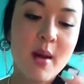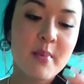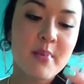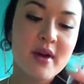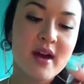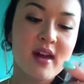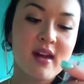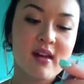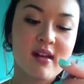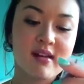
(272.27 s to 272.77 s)

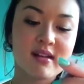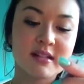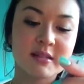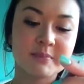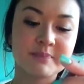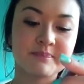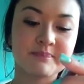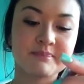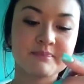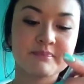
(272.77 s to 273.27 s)
but
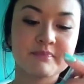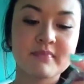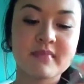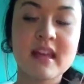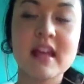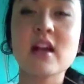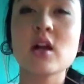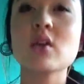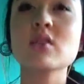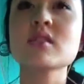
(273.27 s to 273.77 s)
um
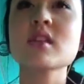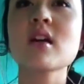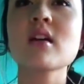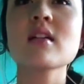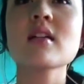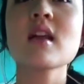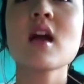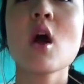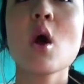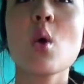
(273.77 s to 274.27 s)
it goes
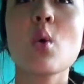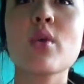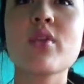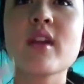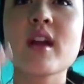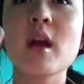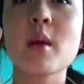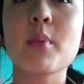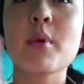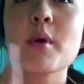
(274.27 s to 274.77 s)
on with
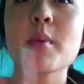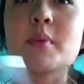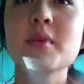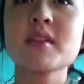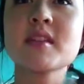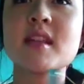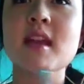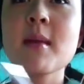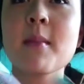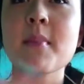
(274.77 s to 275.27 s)
like a purple
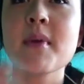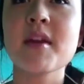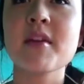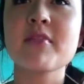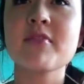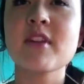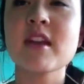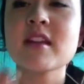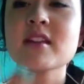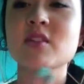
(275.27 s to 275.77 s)
tint but
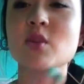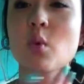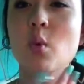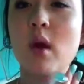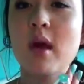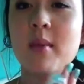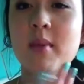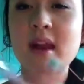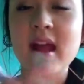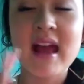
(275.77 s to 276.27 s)
it fades
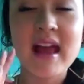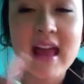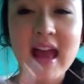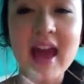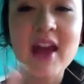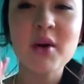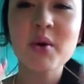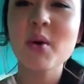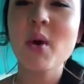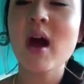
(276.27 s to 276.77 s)
away but
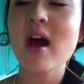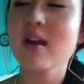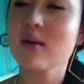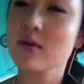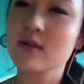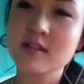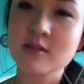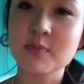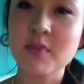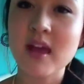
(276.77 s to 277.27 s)
I don't know how to
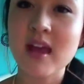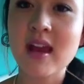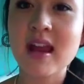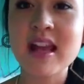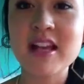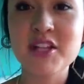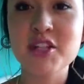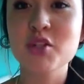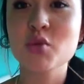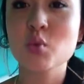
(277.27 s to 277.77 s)
explain
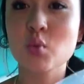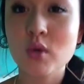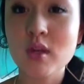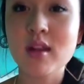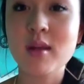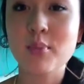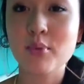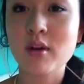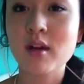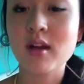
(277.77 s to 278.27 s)
it it's just a
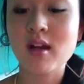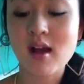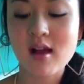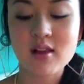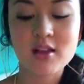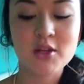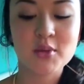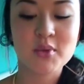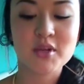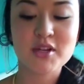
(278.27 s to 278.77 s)
really pretty
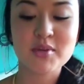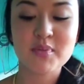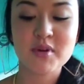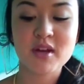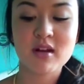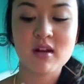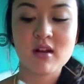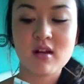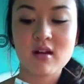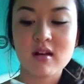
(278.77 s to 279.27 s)
color when you
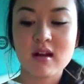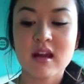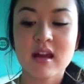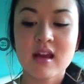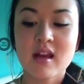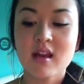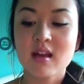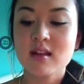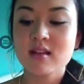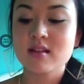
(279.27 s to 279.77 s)
put it on
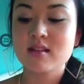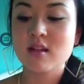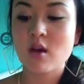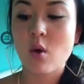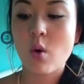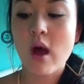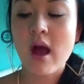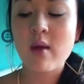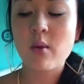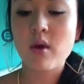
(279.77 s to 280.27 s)

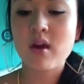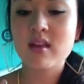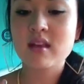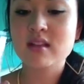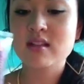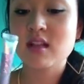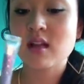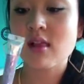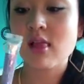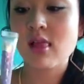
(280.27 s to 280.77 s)
so I wear
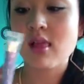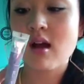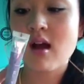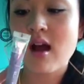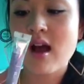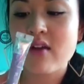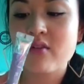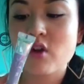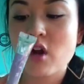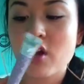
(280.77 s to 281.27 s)
this a
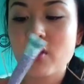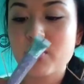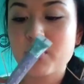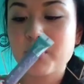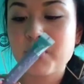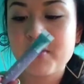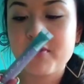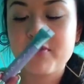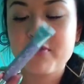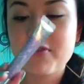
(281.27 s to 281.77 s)
lot I've gone
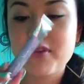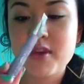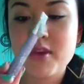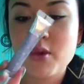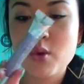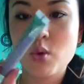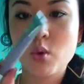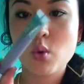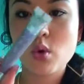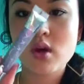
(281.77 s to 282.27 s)
through a
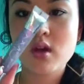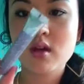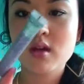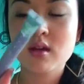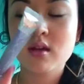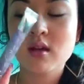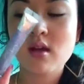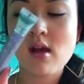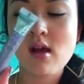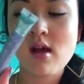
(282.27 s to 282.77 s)
few
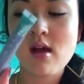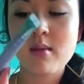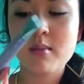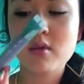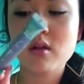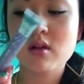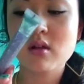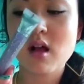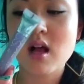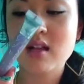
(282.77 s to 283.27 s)

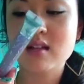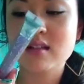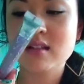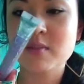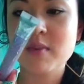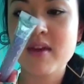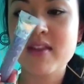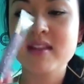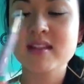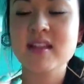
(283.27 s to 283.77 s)
um, glosses
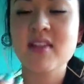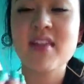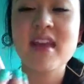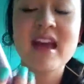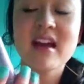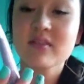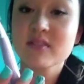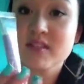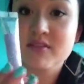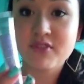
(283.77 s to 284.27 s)
by this and they
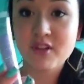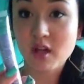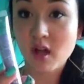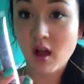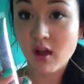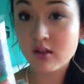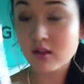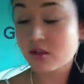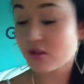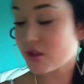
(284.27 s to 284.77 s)
have different
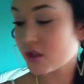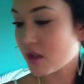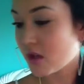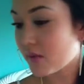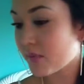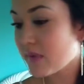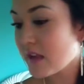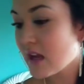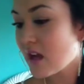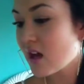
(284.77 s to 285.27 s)
colors too
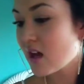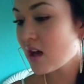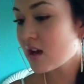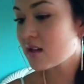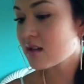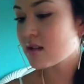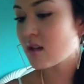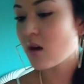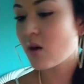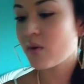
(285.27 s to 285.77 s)

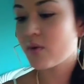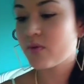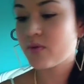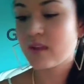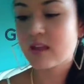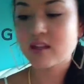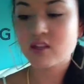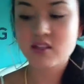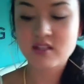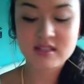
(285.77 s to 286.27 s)
so
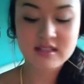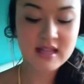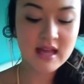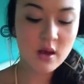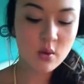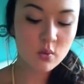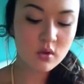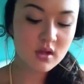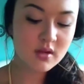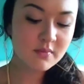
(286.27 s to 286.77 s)
that's just
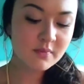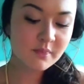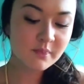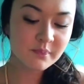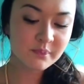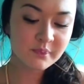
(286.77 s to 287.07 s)
that one.